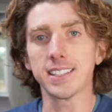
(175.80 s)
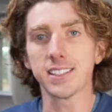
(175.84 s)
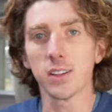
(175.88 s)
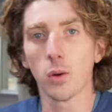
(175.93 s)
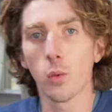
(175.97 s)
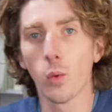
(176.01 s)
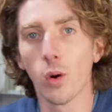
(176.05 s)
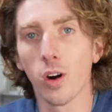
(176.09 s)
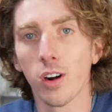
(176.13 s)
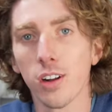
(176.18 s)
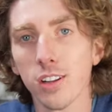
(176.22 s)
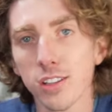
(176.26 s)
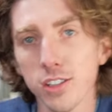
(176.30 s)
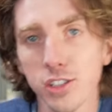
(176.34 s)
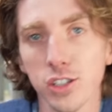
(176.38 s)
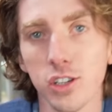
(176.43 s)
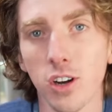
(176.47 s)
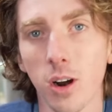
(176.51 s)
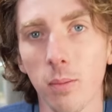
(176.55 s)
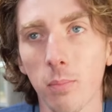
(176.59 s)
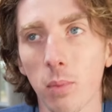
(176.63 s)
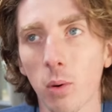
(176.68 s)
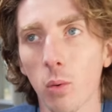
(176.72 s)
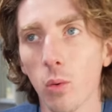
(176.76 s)
the world's
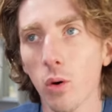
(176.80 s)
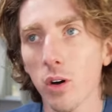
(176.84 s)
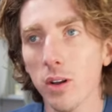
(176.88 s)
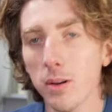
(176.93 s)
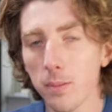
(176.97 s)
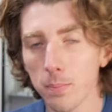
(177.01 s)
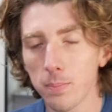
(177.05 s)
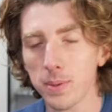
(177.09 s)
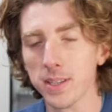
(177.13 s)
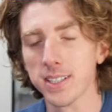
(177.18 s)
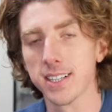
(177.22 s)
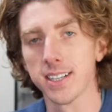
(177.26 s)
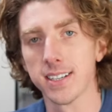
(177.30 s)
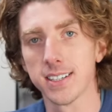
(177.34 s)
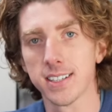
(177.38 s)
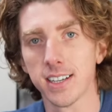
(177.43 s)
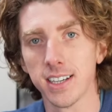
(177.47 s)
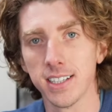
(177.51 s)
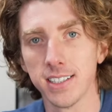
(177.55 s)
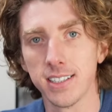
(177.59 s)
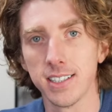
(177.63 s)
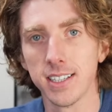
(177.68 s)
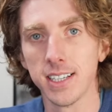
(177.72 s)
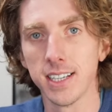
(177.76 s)
number one business
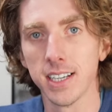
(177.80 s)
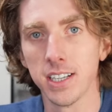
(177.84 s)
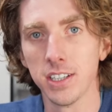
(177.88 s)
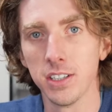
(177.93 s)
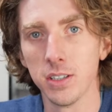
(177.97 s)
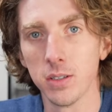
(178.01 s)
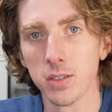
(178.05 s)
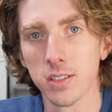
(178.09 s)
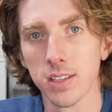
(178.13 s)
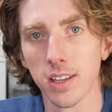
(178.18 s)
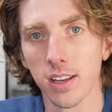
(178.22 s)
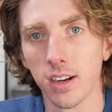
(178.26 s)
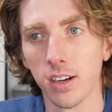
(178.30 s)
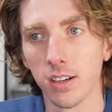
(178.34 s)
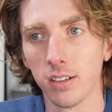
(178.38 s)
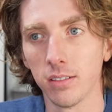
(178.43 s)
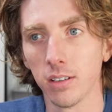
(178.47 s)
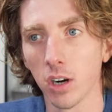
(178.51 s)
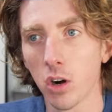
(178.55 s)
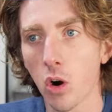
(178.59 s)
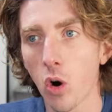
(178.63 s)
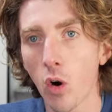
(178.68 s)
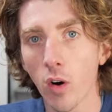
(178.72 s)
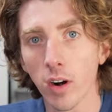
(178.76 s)
idea newsletter.
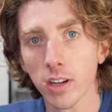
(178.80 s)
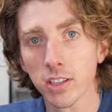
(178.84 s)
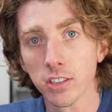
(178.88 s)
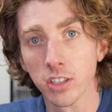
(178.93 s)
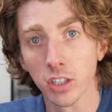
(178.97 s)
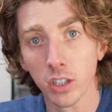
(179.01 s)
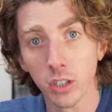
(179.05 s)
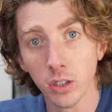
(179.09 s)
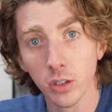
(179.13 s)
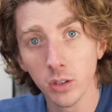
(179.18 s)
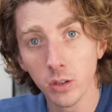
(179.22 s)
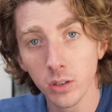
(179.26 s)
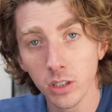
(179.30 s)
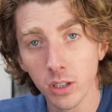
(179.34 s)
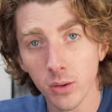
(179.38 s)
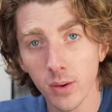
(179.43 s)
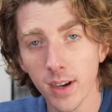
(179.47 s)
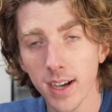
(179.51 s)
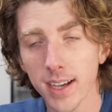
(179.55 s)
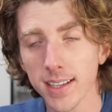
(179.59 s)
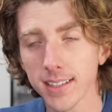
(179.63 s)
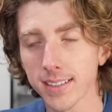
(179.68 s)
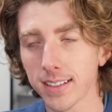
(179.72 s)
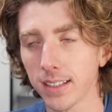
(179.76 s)
According to who, you
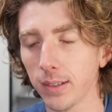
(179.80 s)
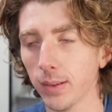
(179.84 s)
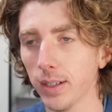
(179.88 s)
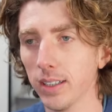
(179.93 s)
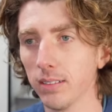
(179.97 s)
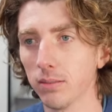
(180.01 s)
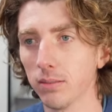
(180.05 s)
ask? Well,